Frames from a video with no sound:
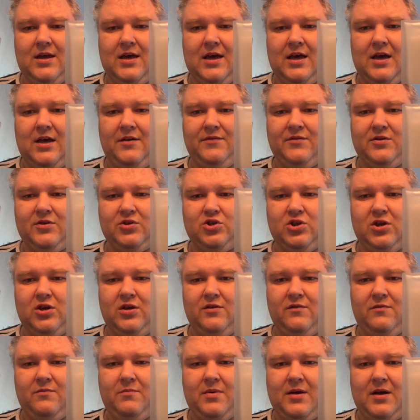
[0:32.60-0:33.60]

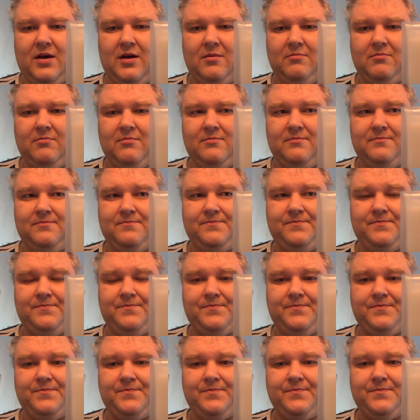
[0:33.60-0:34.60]
aftershave balm
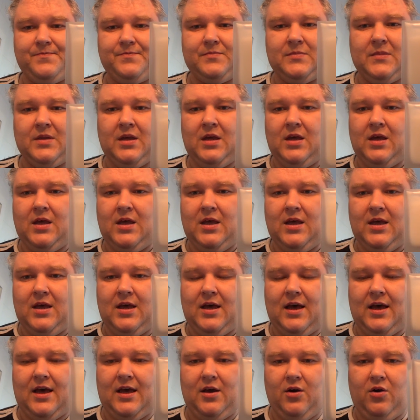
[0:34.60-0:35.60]

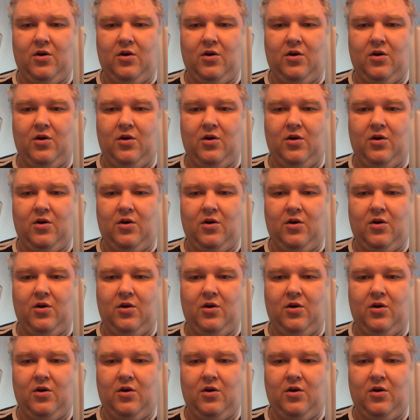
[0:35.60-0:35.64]
I